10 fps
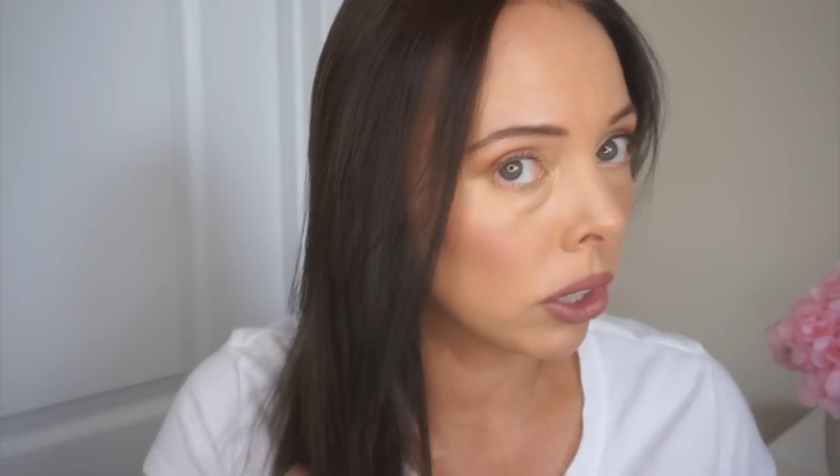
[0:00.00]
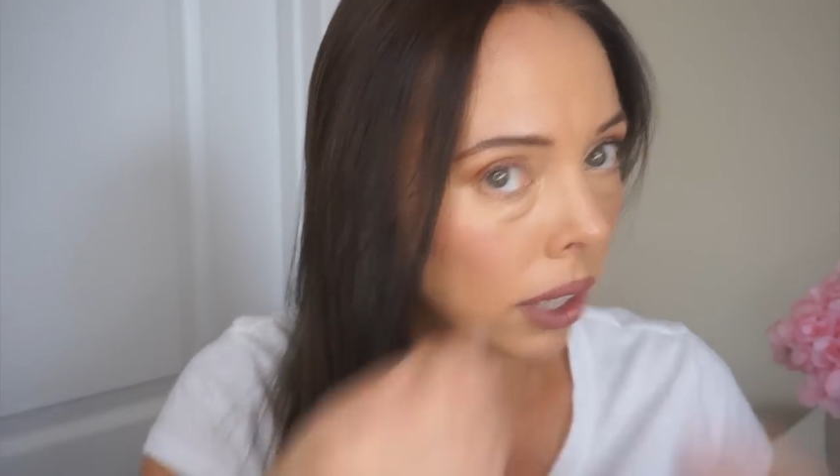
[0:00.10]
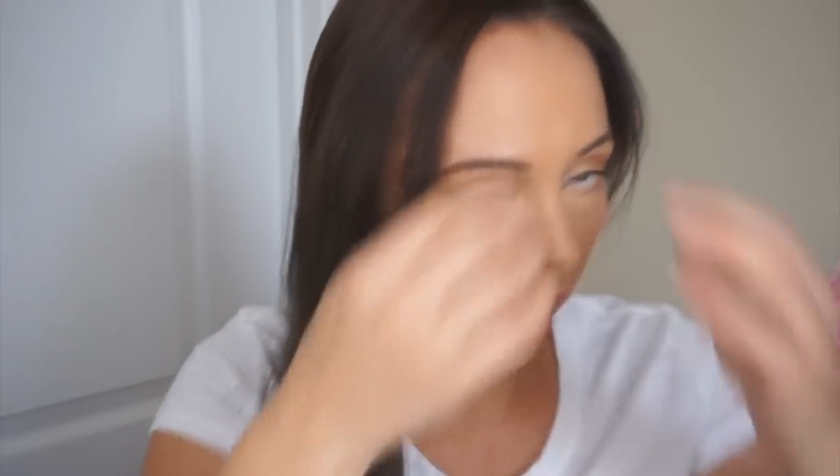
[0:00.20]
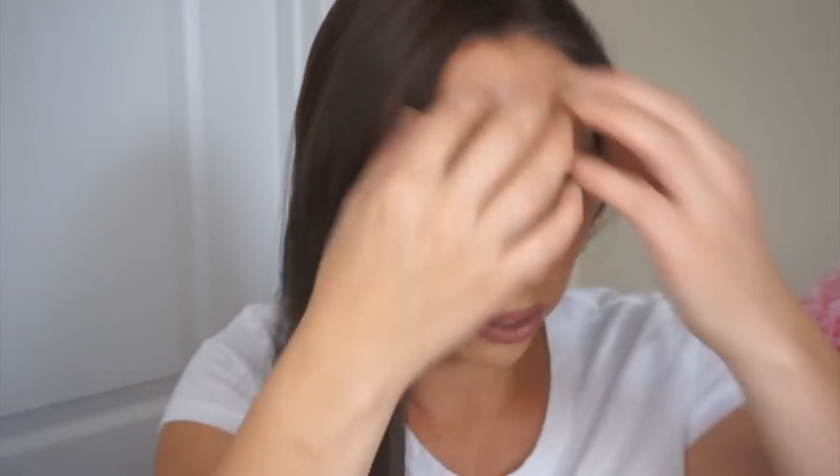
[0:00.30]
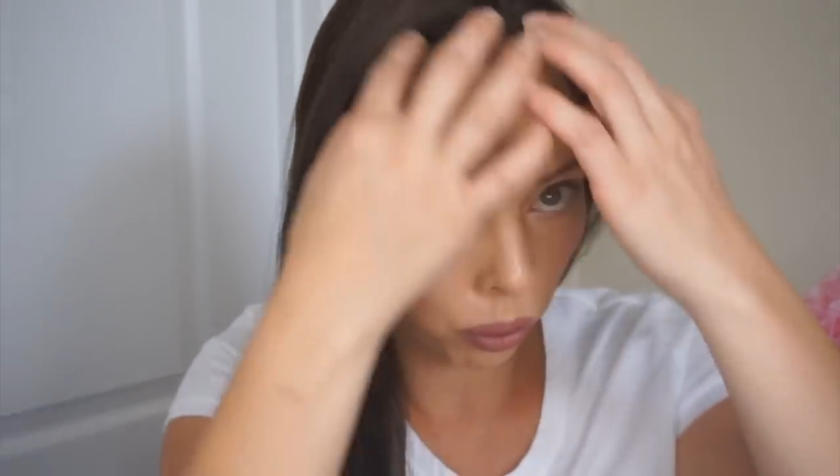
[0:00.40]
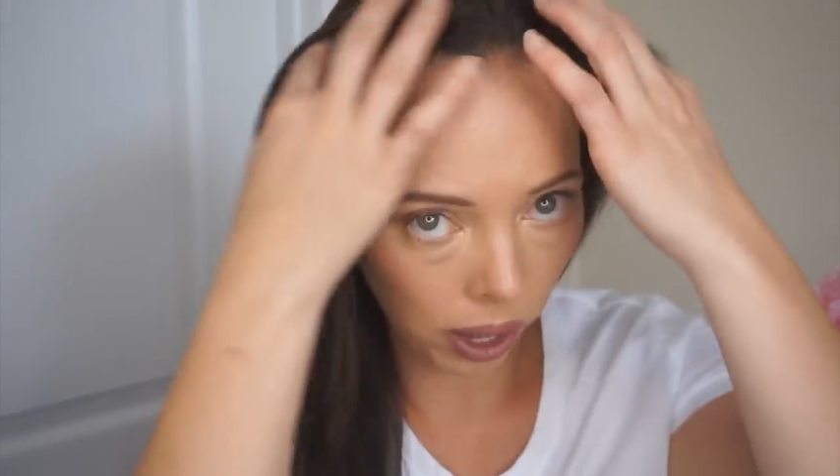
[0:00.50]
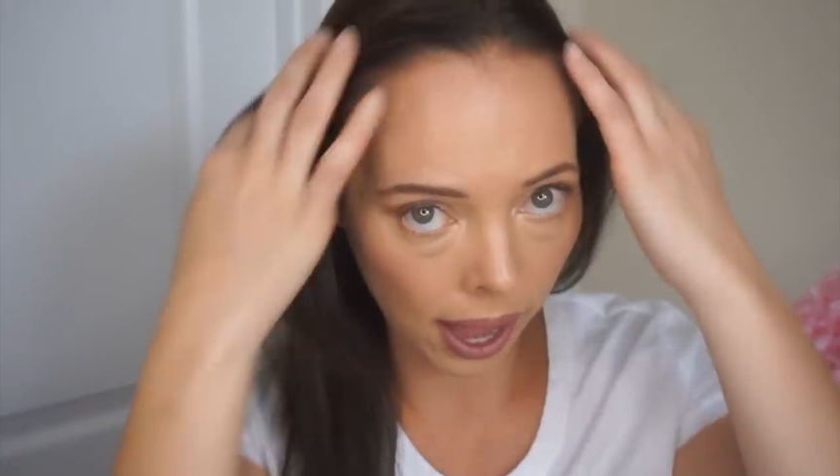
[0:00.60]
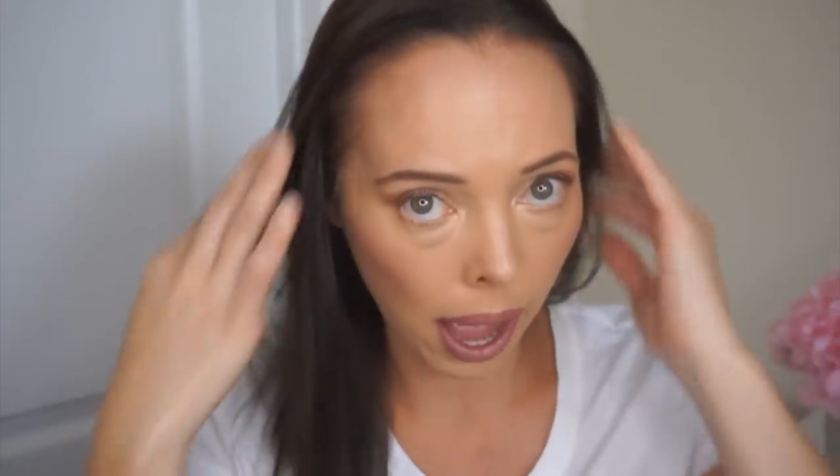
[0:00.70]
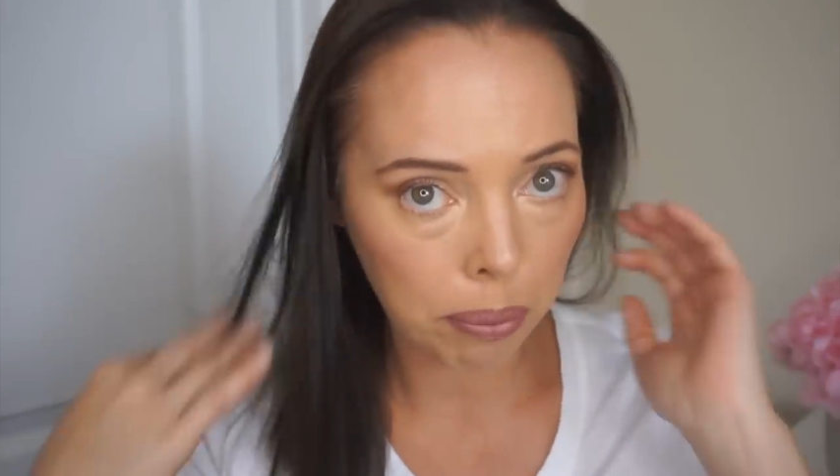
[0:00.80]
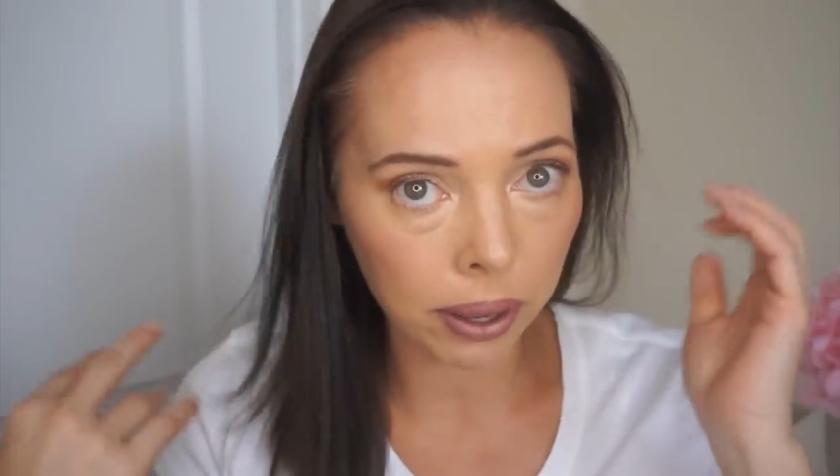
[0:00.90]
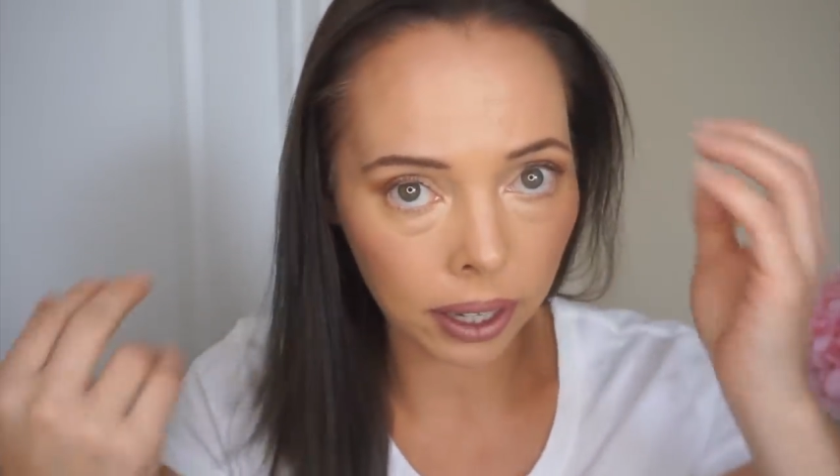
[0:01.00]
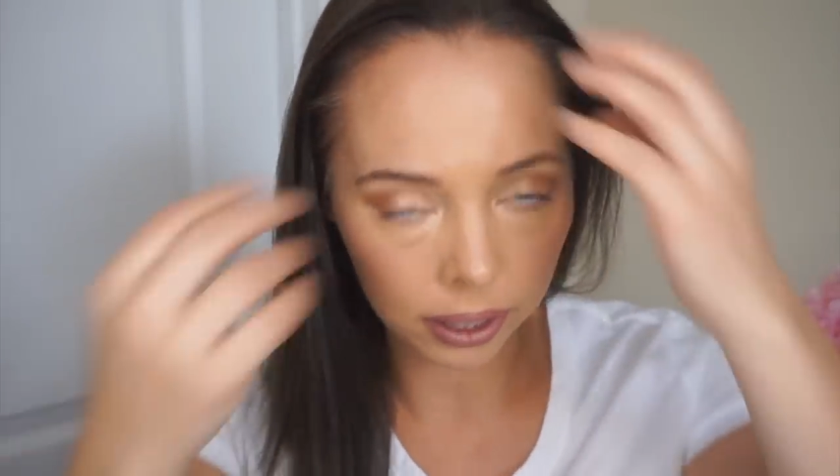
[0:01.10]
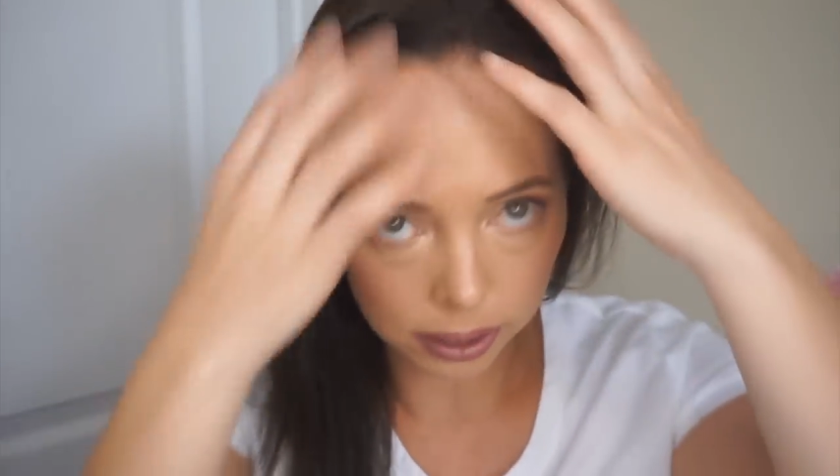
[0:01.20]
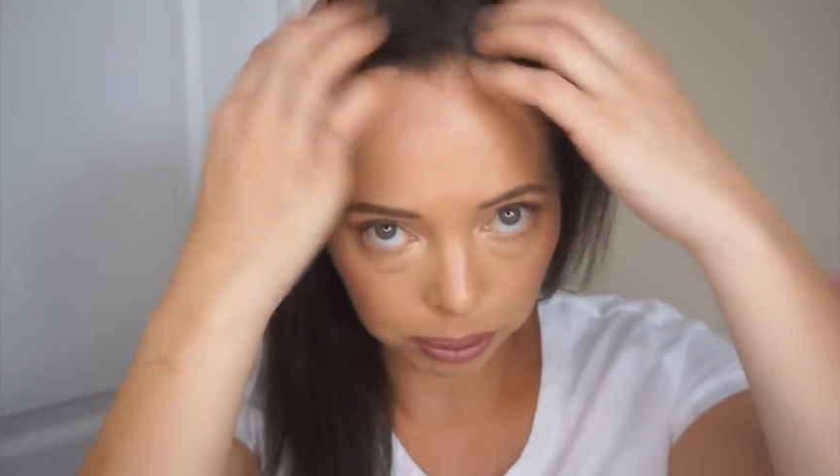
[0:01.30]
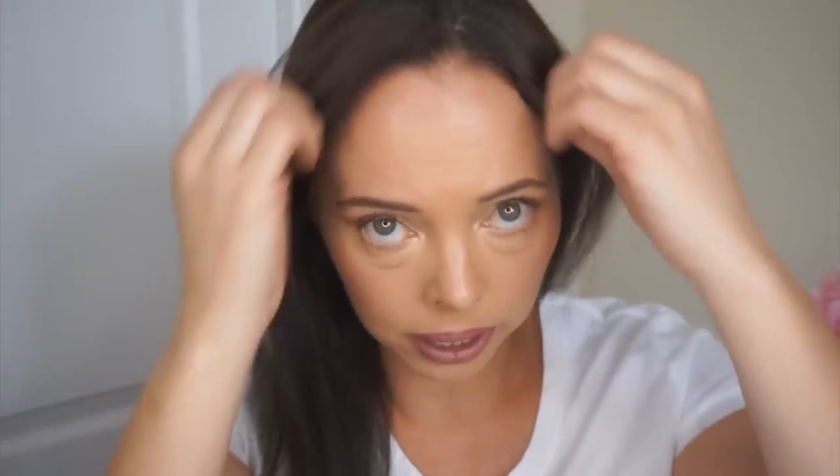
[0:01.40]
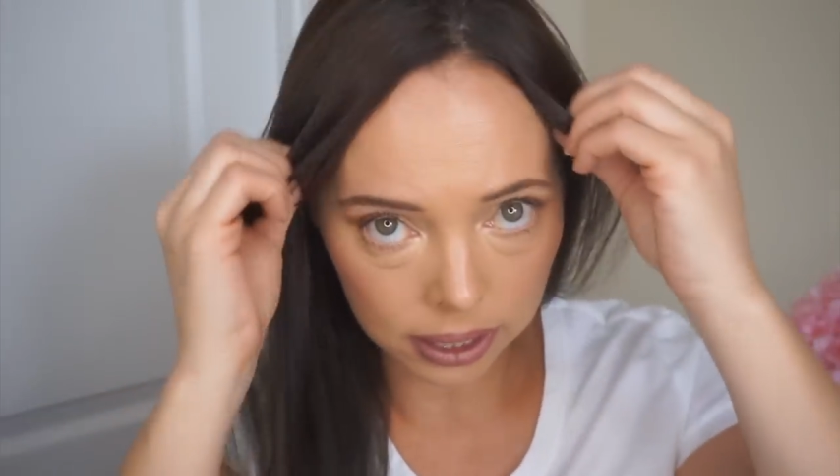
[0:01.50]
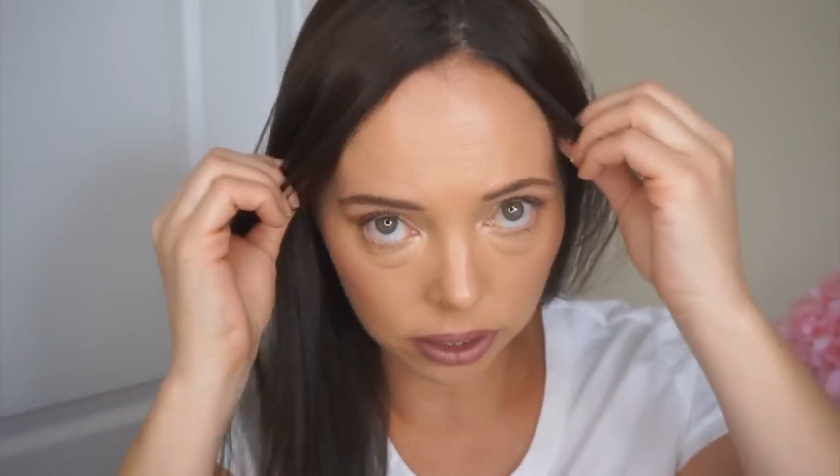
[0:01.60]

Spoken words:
you guys what happened and explain